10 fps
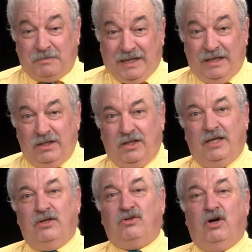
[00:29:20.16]
get your
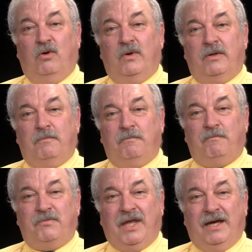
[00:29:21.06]
kids going.
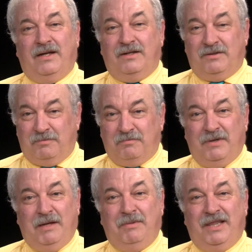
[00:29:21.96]
And
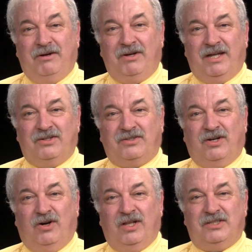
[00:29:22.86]
maybe they'll get a
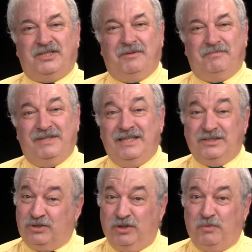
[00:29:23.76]
scholarship.
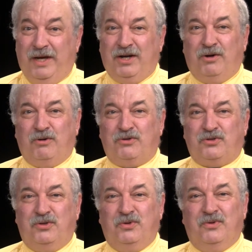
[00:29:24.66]
It's a good way to go to
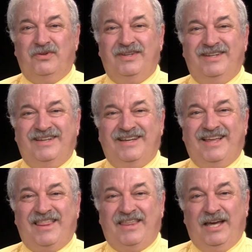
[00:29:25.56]
school.
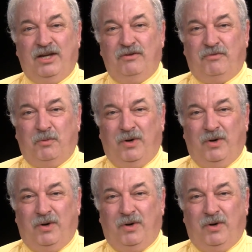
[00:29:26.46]
Thank you for